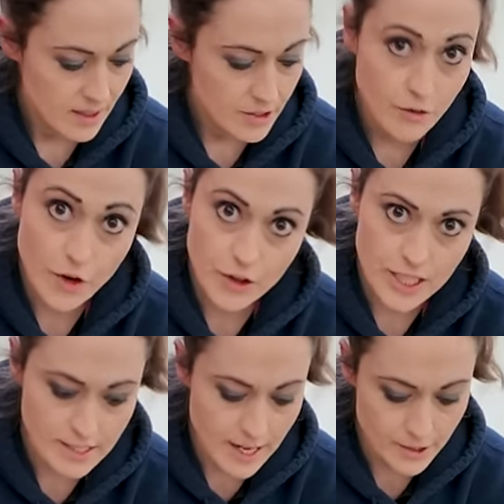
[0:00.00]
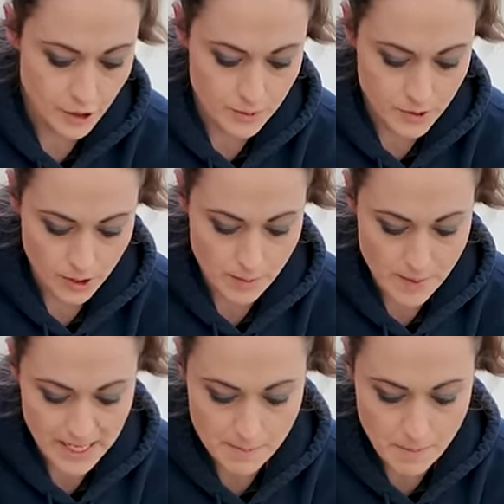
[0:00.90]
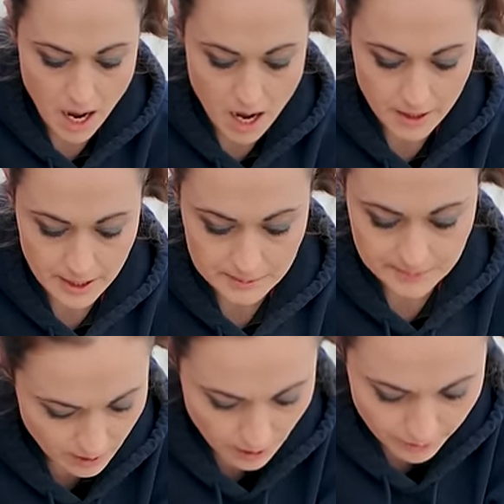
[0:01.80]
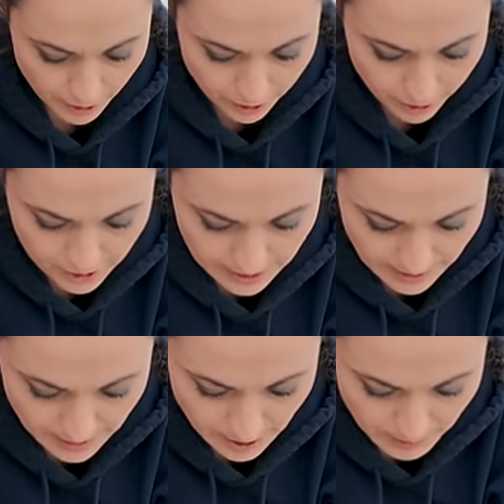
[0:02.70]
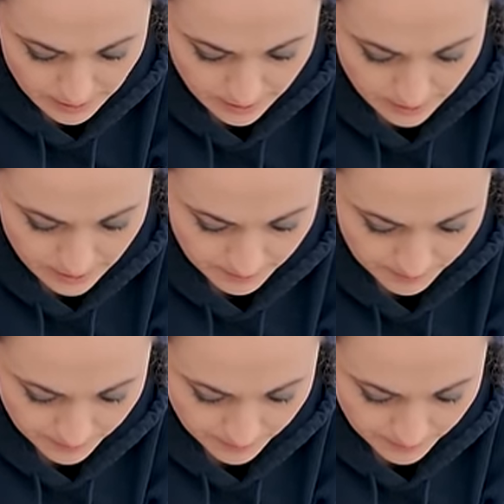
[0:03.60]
So I've got these lined up so I can make a mark of thirty centimetres.